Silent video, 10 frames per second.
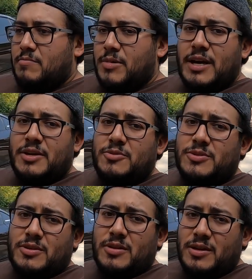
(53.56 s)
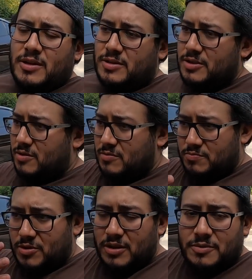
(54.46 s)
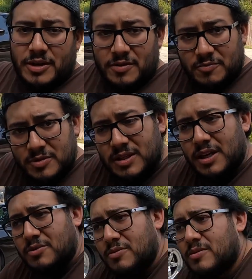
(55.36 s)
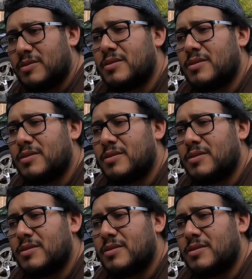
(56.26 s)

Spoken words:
bad news, as y'all probably read it from the title.